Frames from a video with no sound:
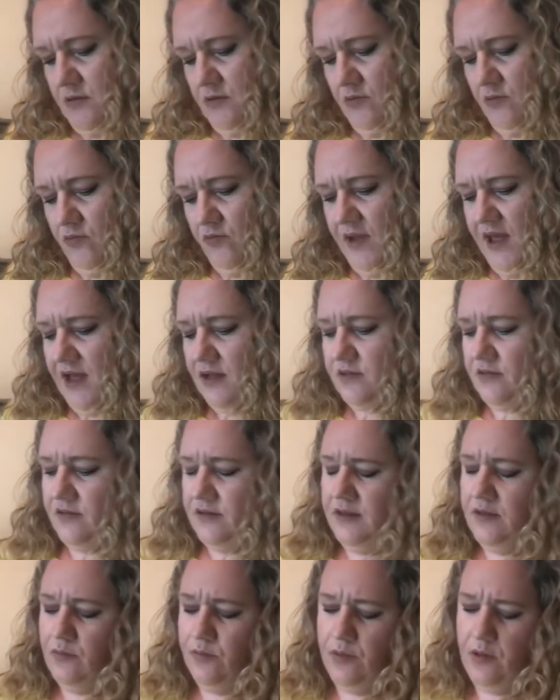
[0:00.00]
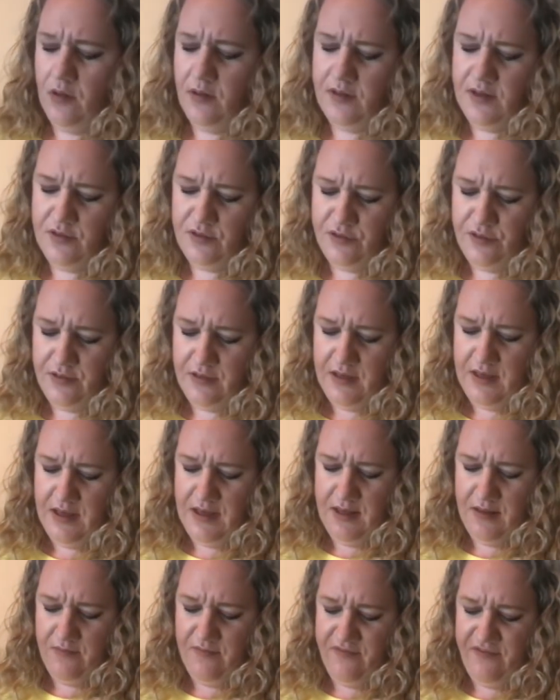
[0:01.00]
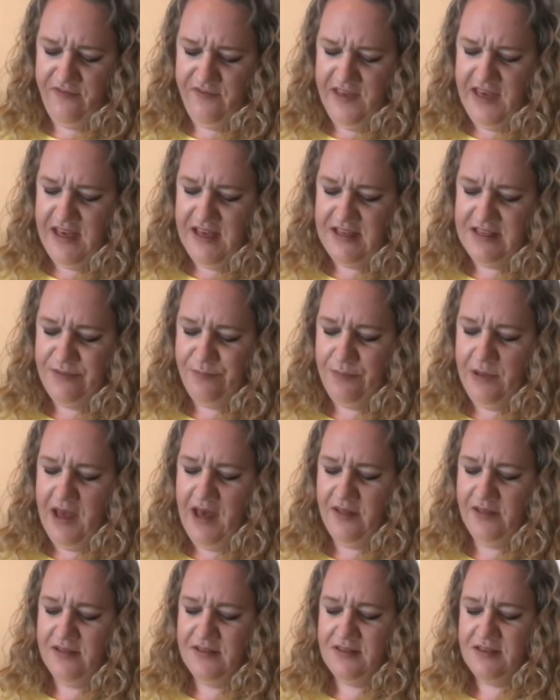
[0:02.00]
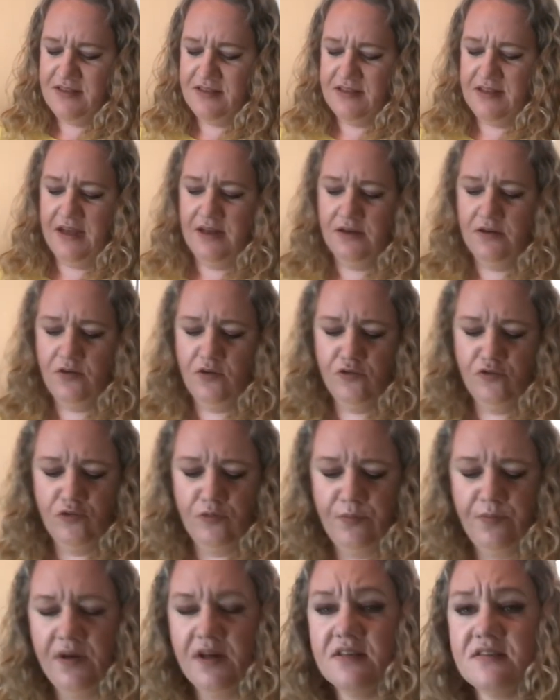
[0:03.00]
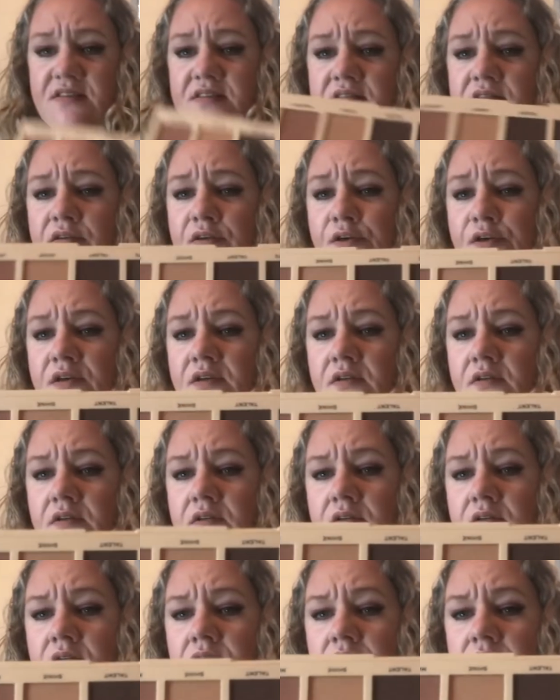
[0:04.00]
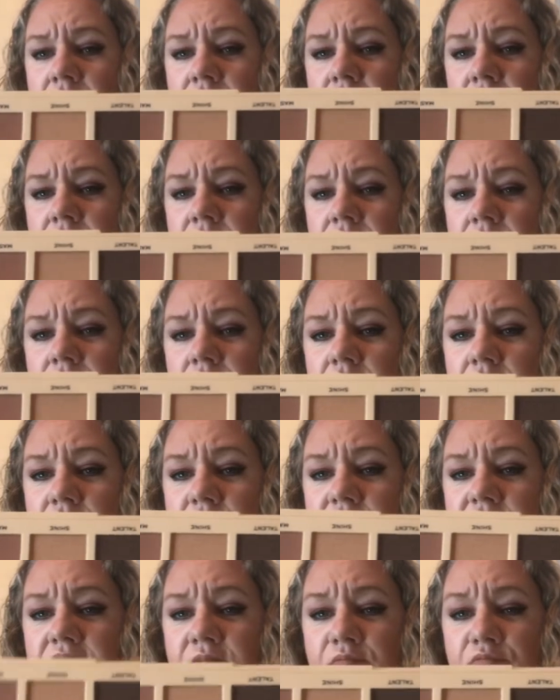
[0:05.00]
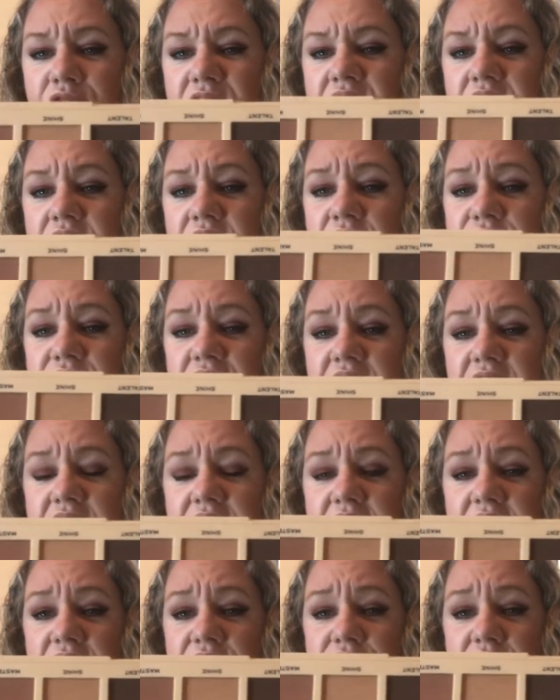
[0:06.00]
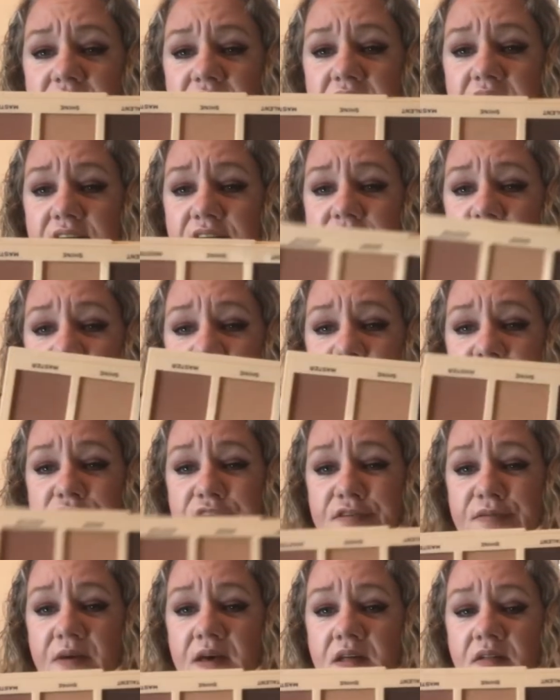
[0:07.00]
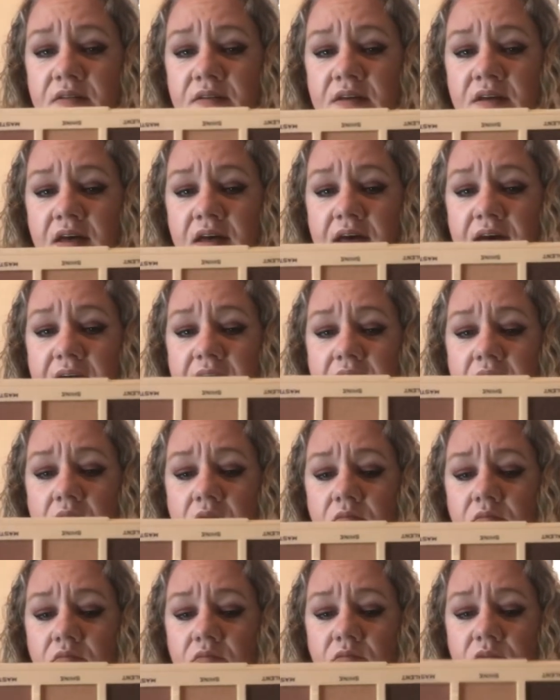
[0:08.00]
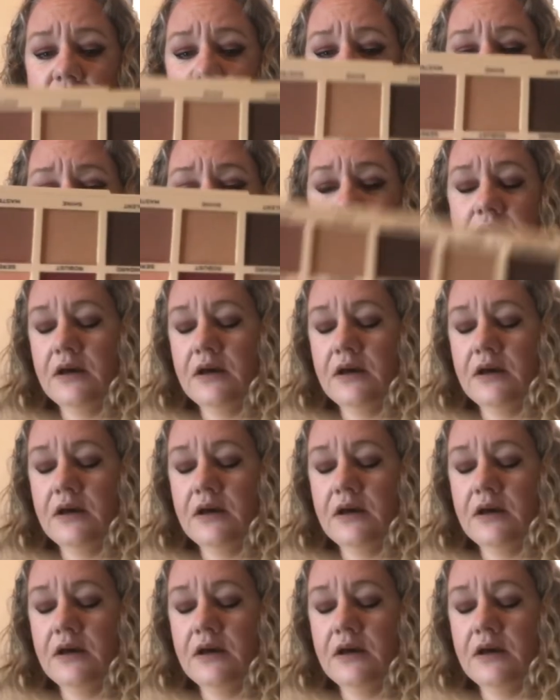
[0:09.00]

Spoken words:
wrecked nail polish. Phase, Balance, Standard, Robust. So some really lovely kind of everyday colours as well. Completely